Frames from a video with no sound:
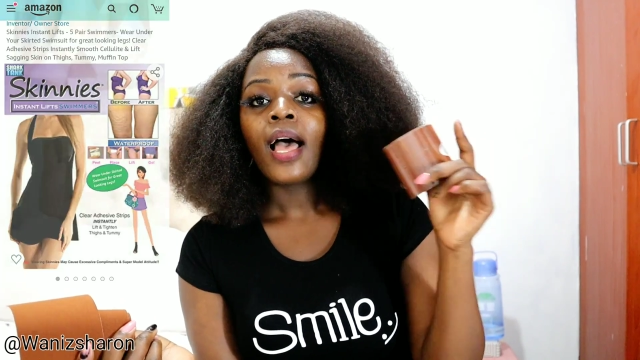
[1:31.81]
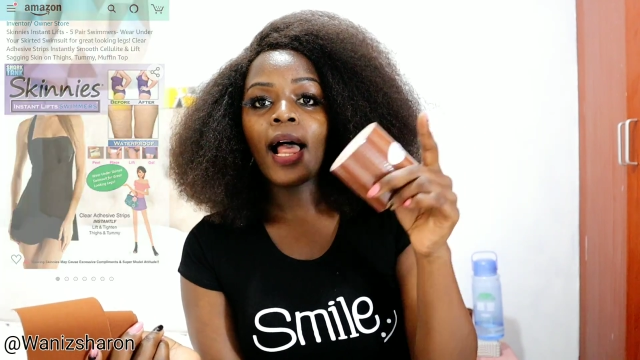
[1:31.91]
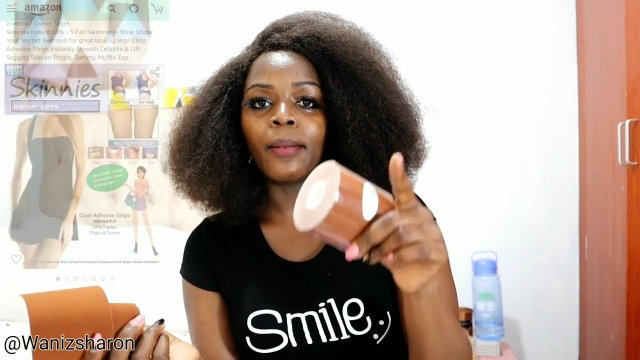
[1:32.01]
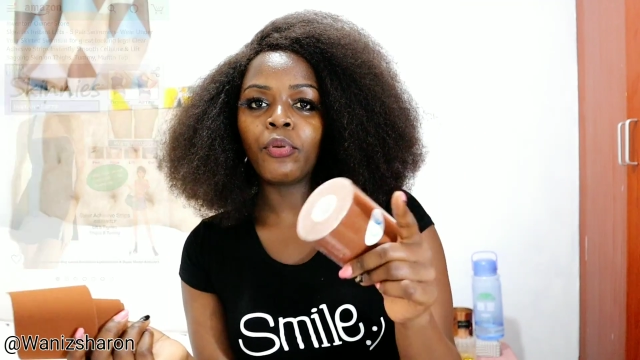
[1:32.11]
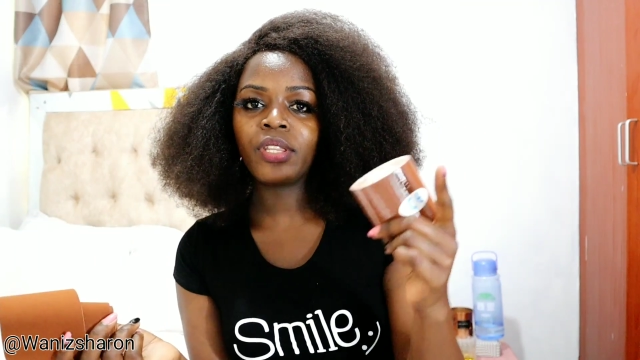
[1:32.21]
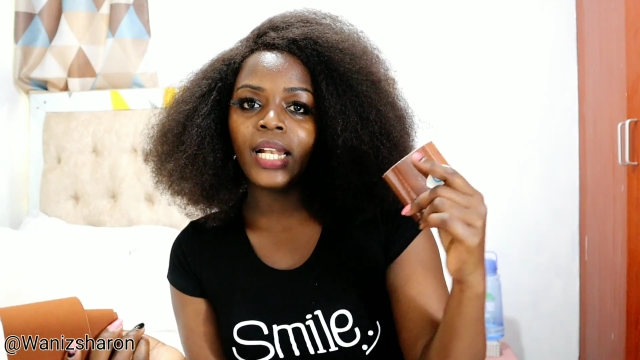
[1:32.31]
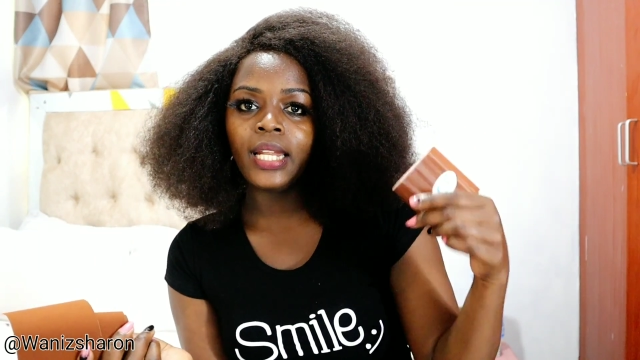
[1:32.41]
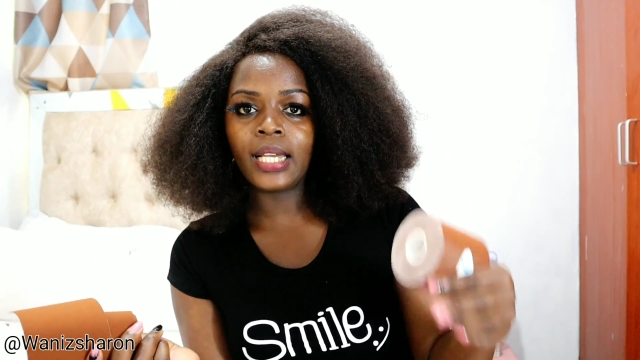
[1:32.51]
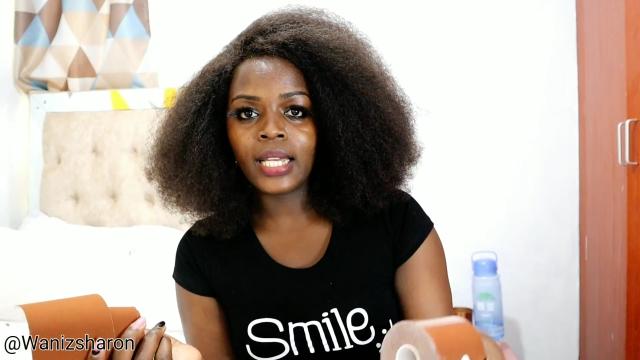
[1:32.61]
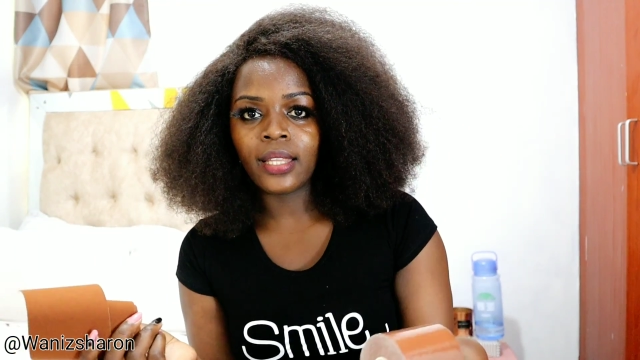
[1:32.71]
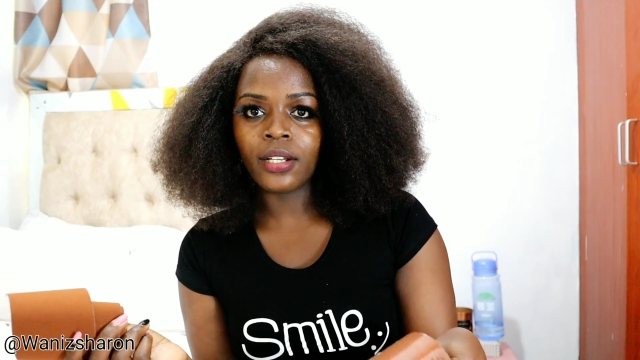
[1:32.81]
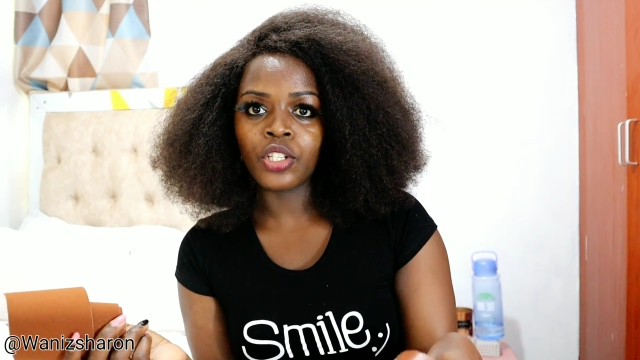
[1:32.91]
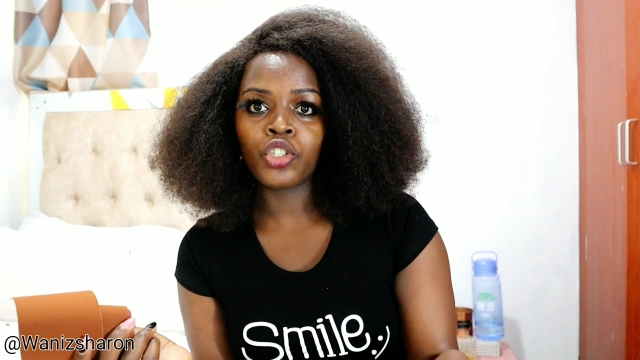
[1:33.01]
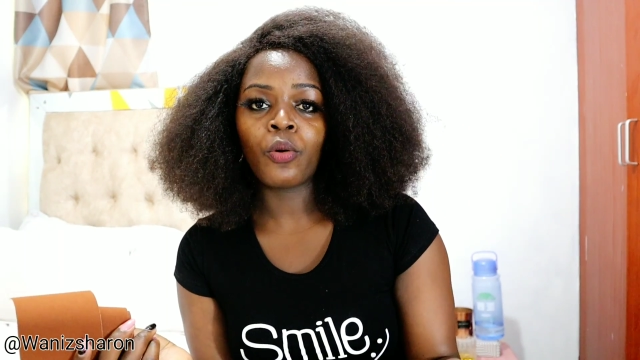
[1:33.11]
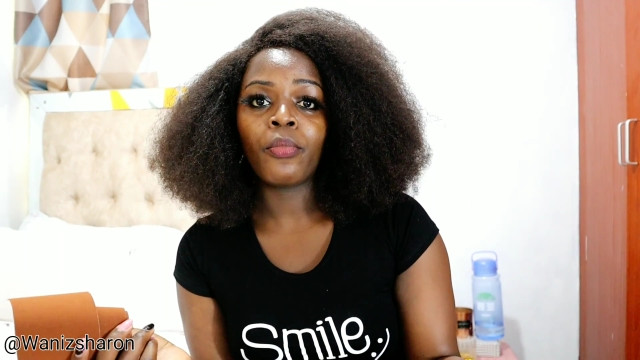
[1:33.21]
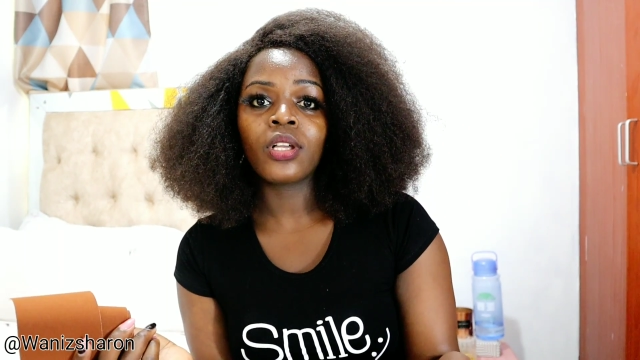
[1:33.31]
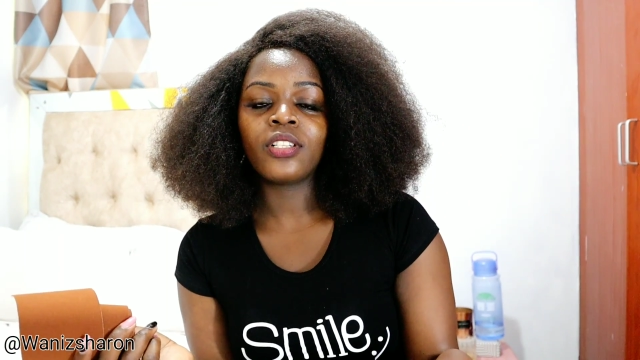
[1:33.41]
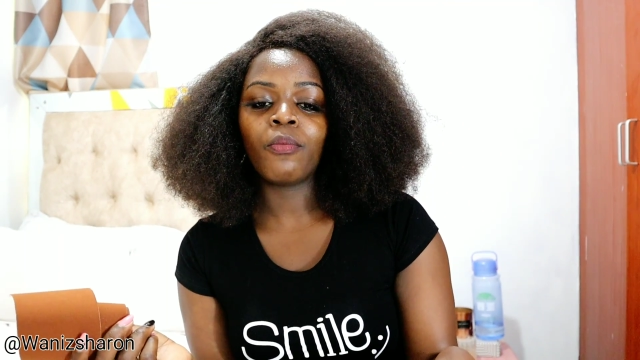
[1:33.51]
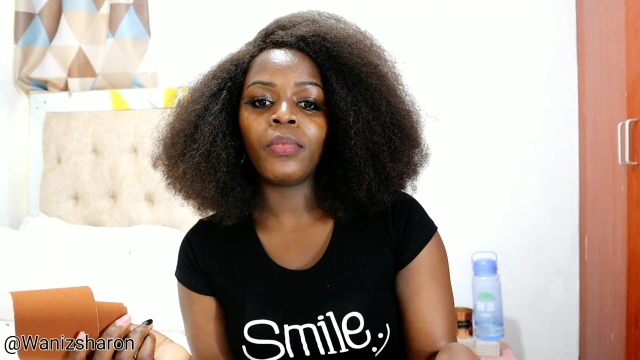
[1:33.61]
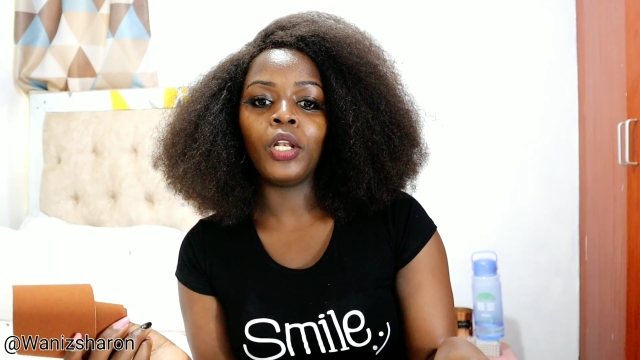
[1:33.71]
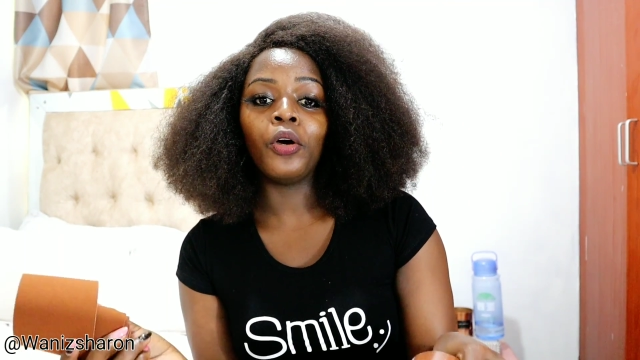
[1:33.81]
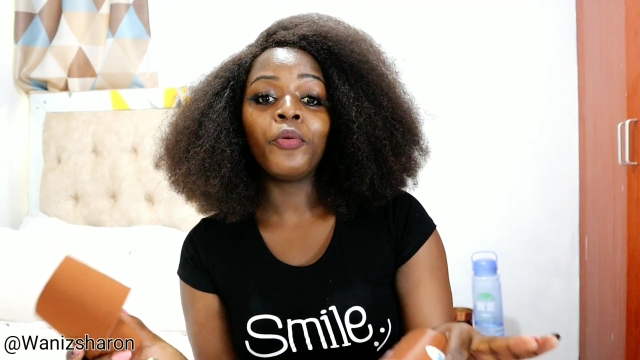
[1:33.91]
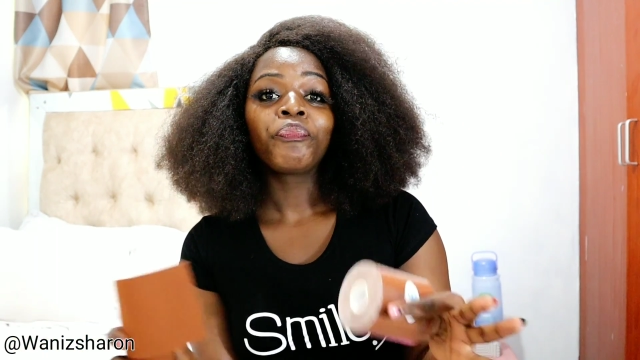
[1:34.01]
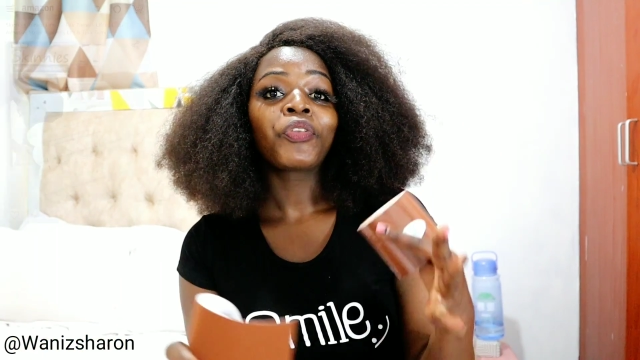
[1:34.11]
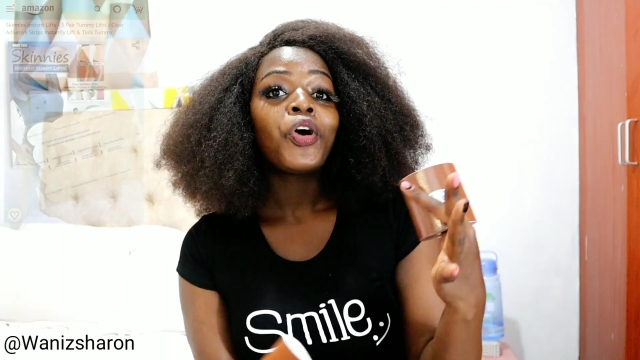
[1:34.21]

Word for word: I'll put the link in the description box down below,